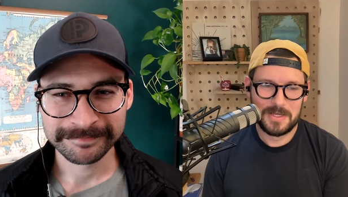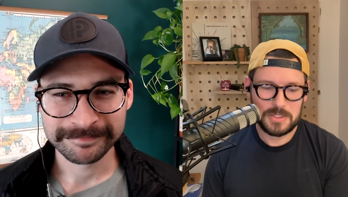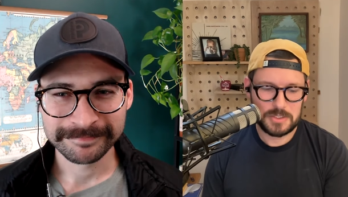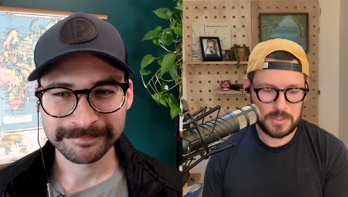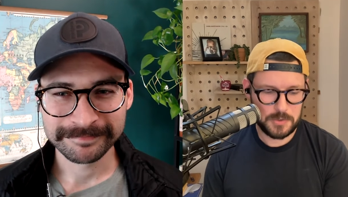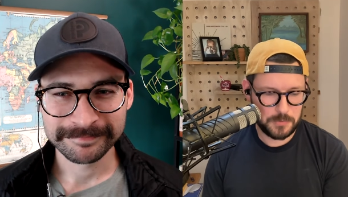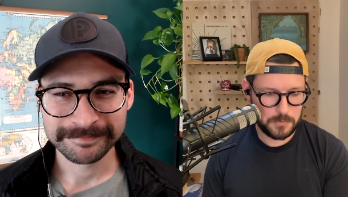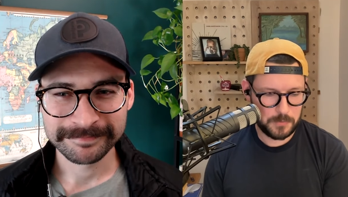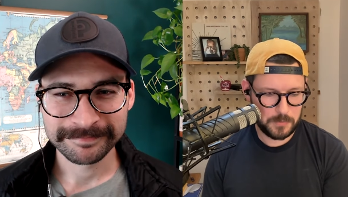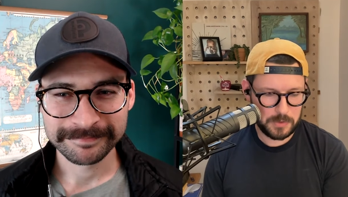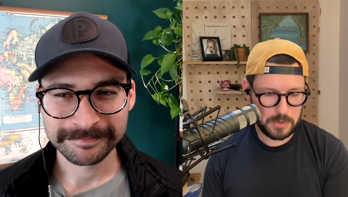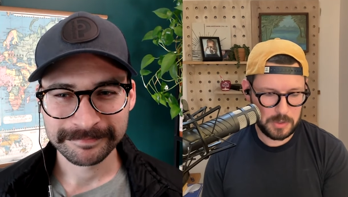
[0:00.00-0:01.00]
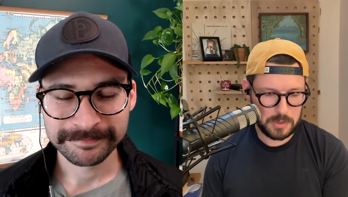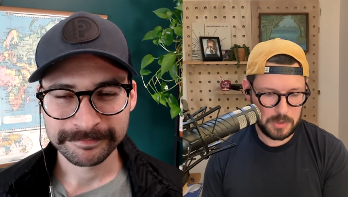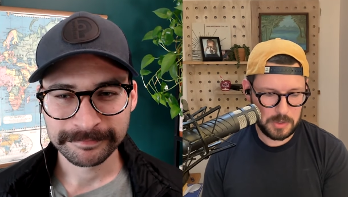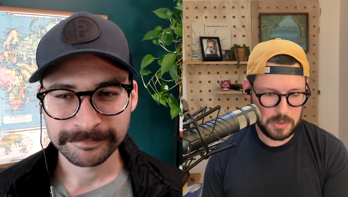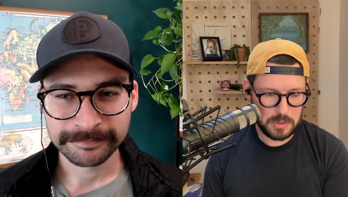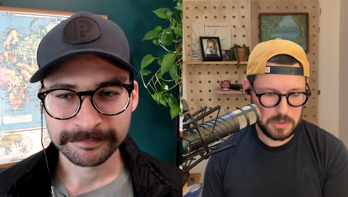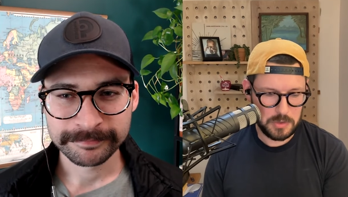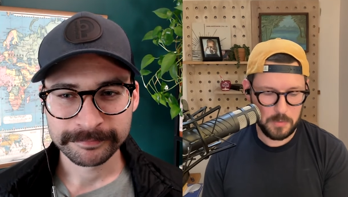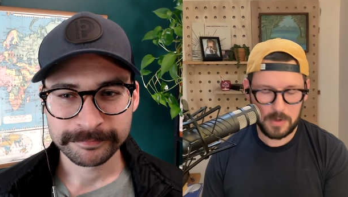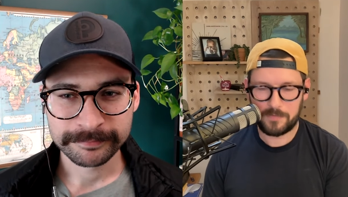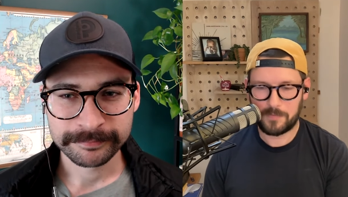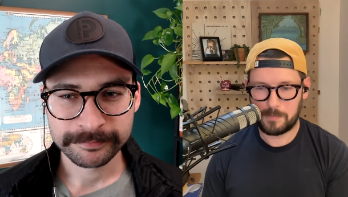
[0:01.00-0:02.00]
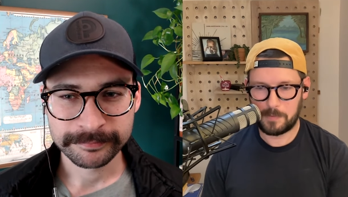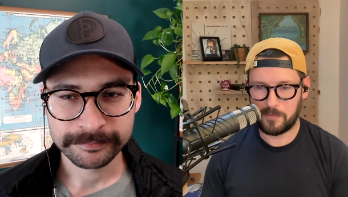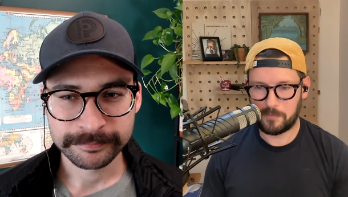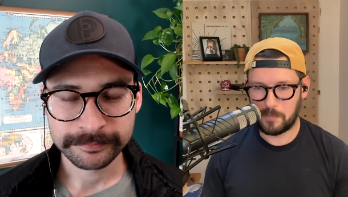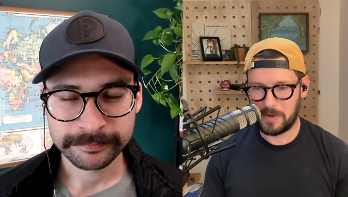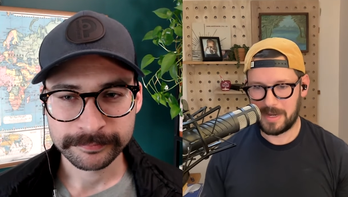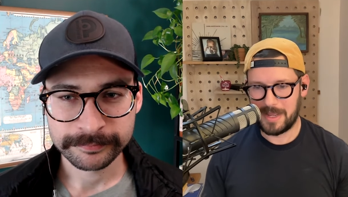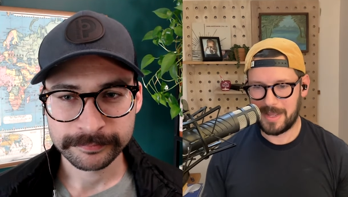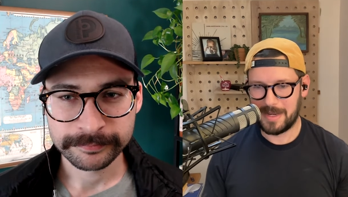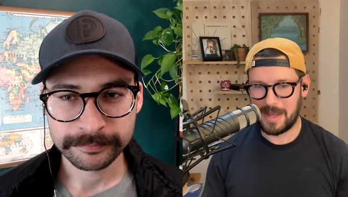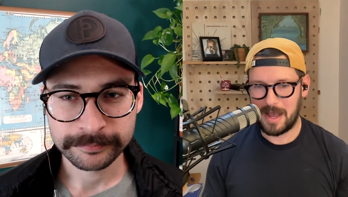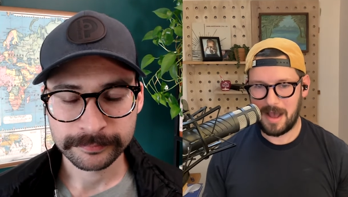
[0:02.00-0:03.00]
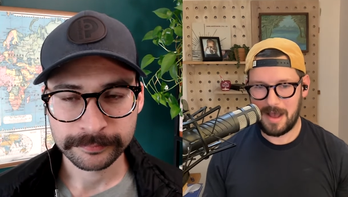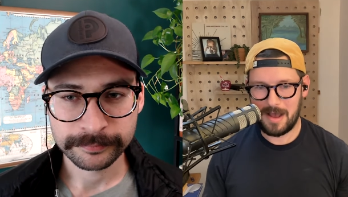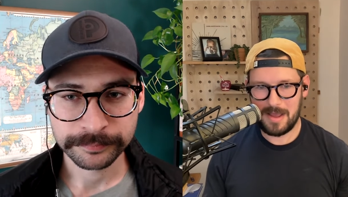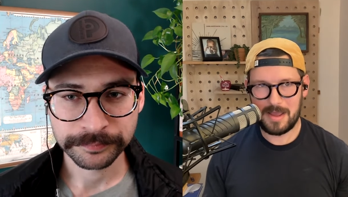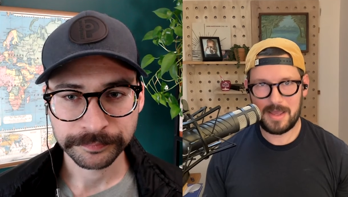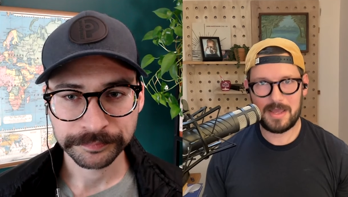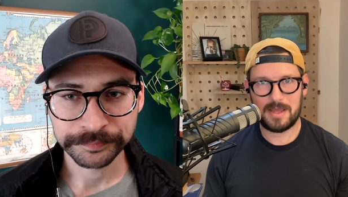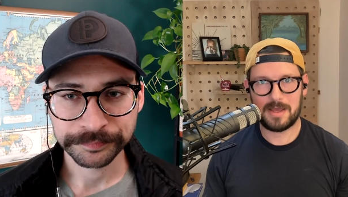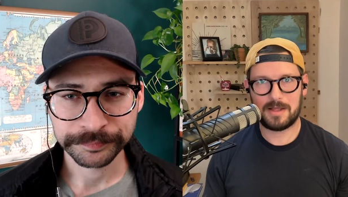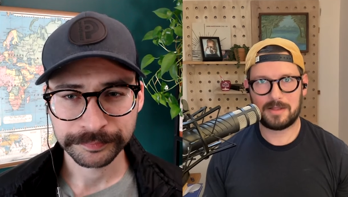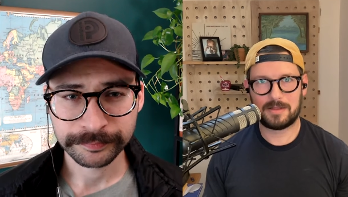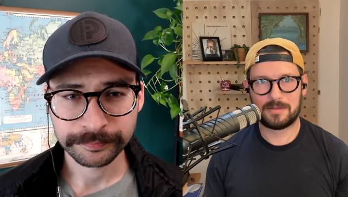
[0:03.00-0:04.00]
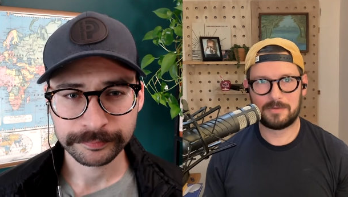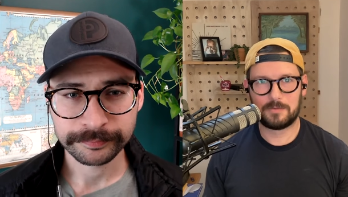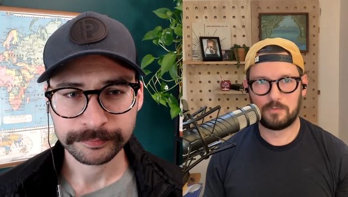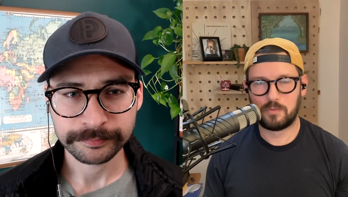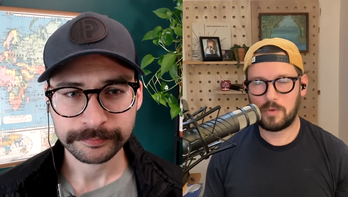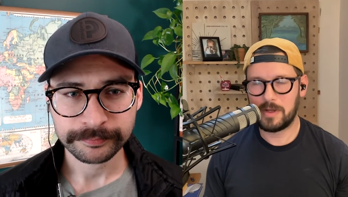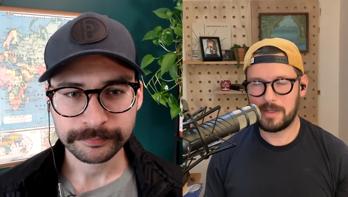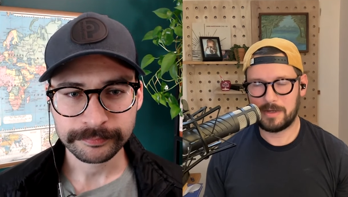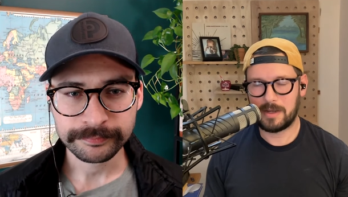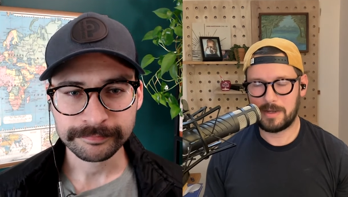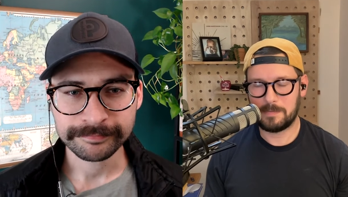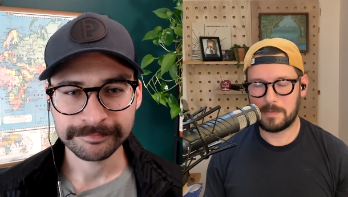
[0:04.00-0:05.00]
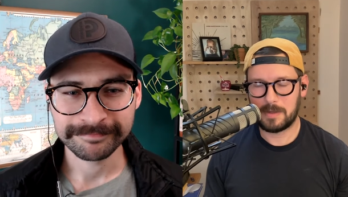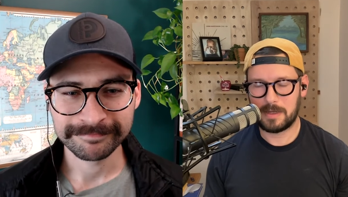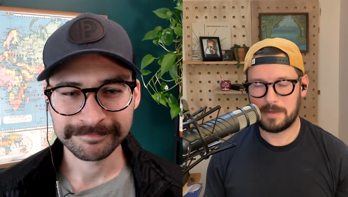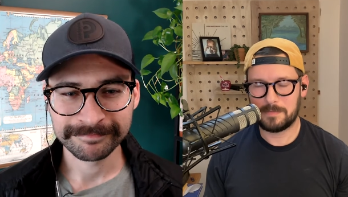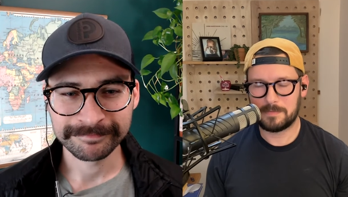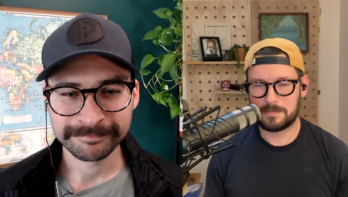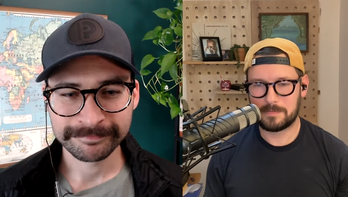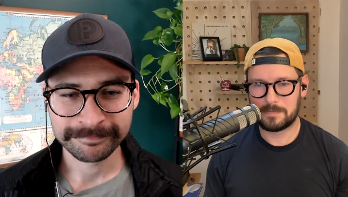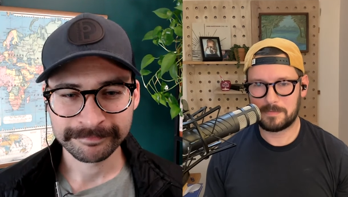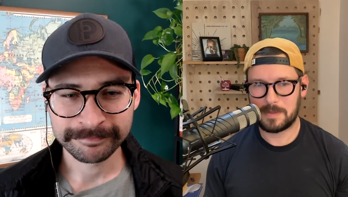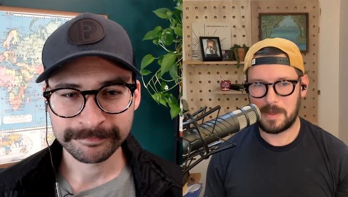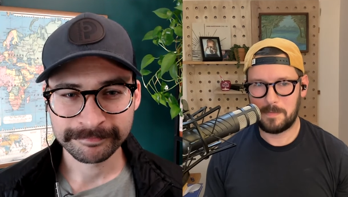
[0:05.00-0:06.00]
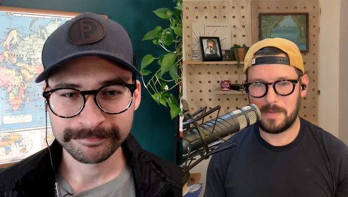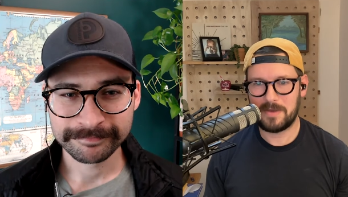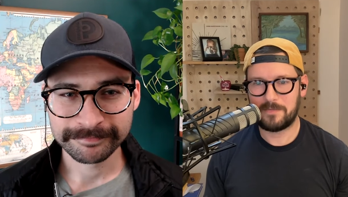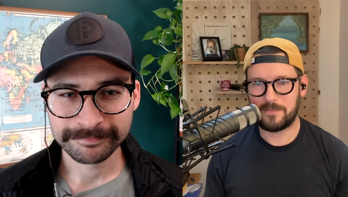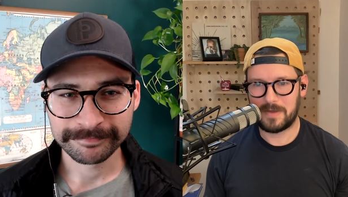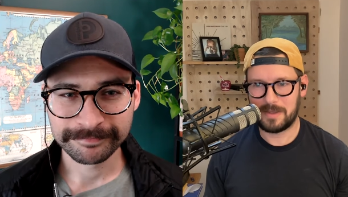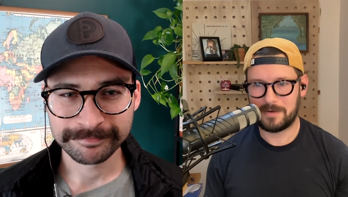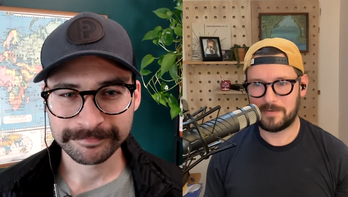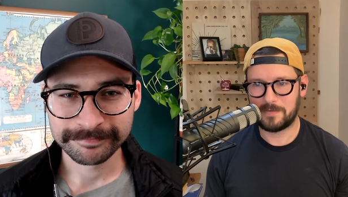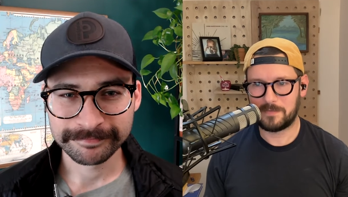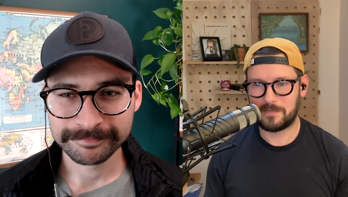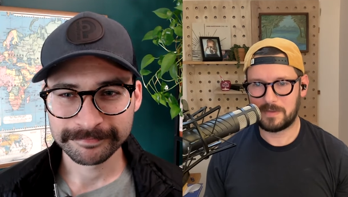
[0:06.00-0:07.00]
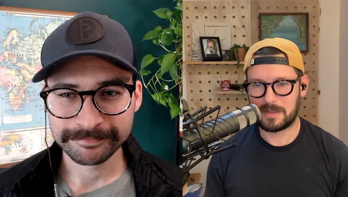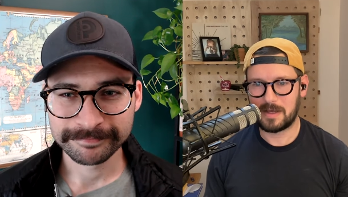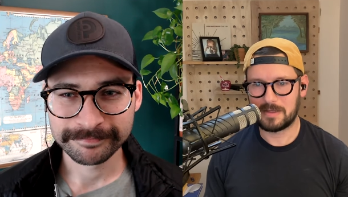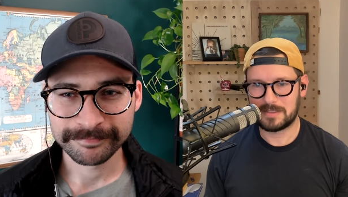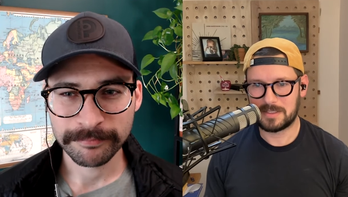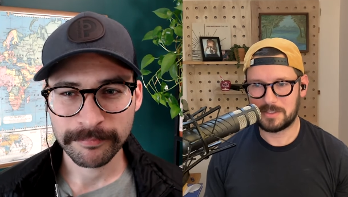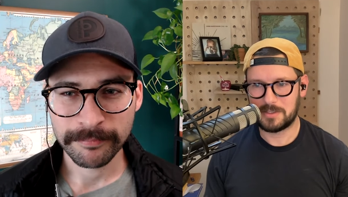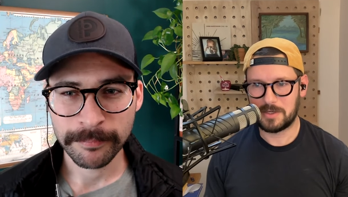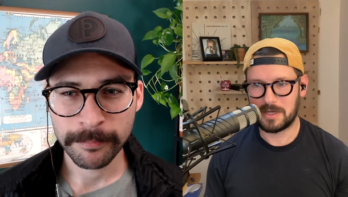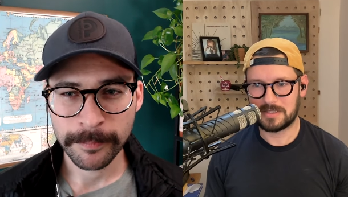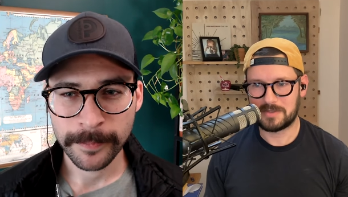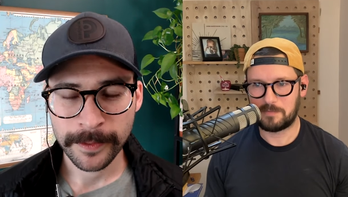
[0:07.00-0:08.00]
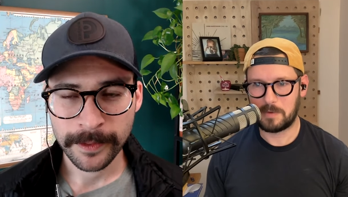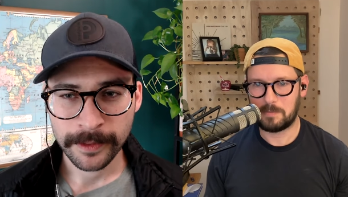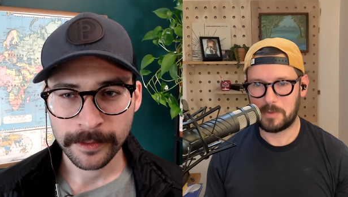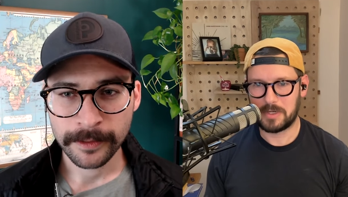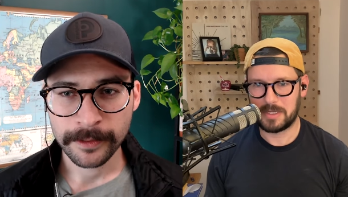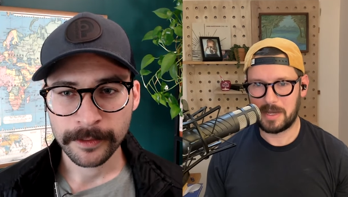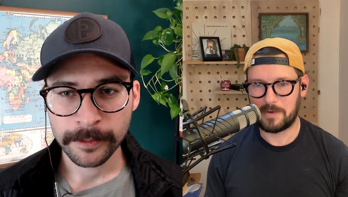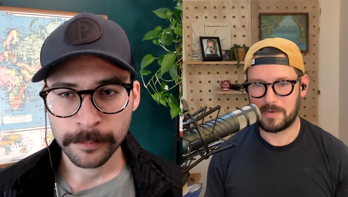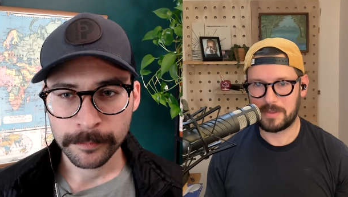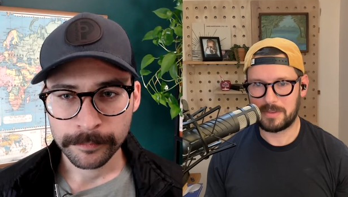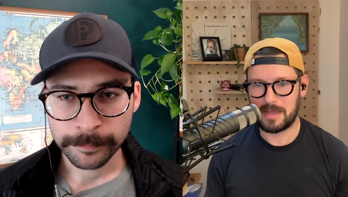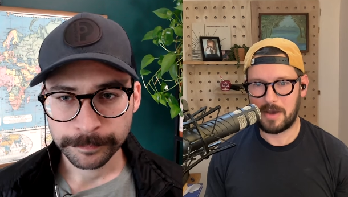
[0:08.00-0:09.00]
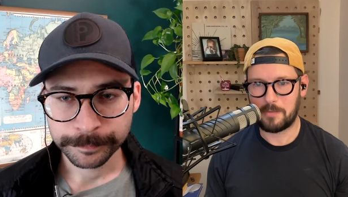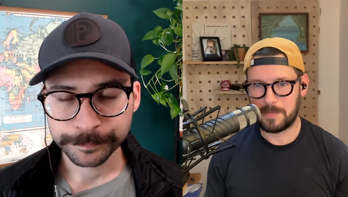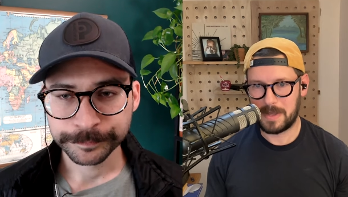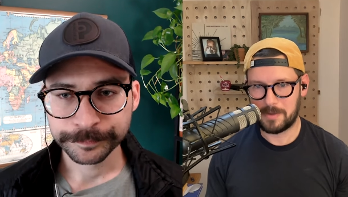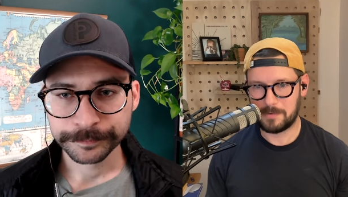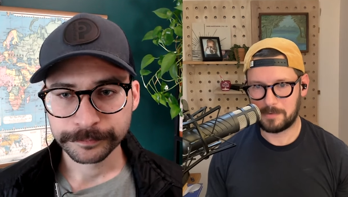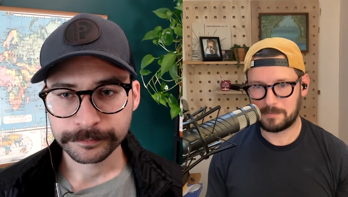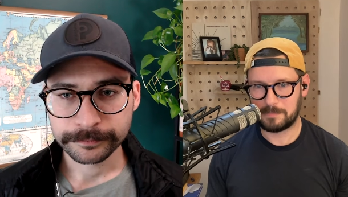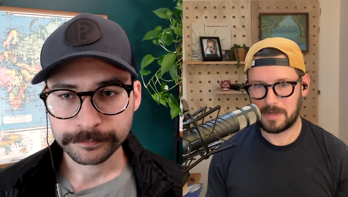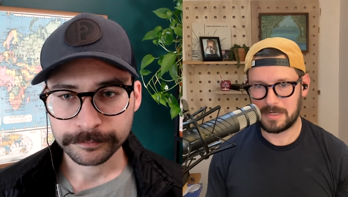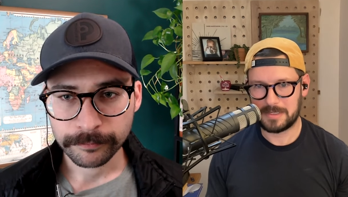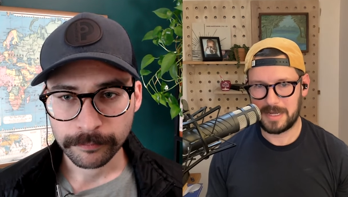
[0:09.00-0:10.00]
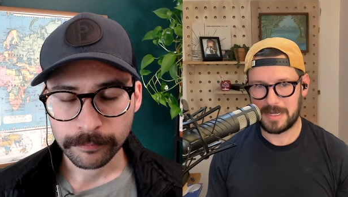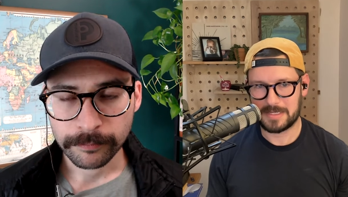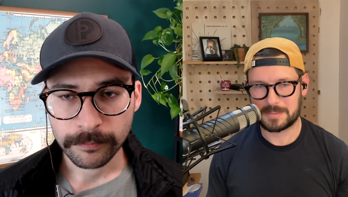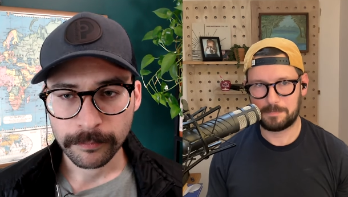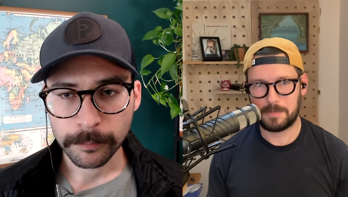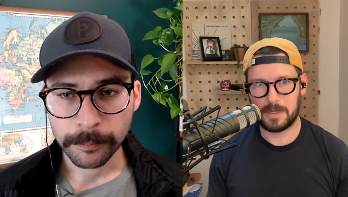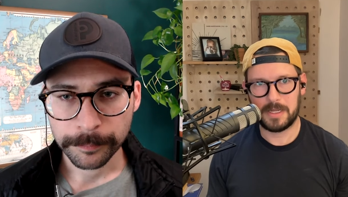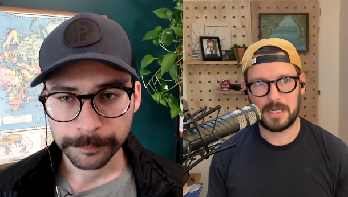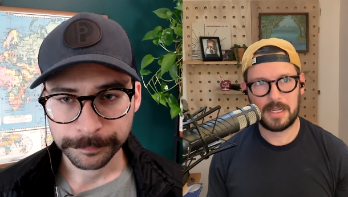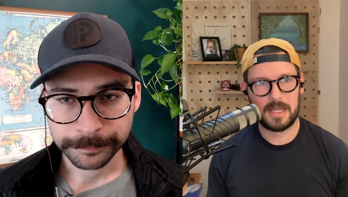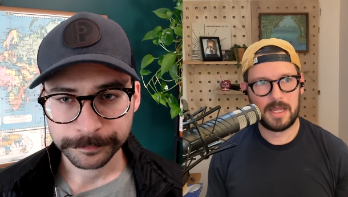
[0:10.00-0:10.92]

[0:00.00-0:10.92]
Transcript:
Speaker 1: So you work for Proofpoint and I one, I'm I'm a big fan of the content you guys have been putting out with the Outbound podcast, but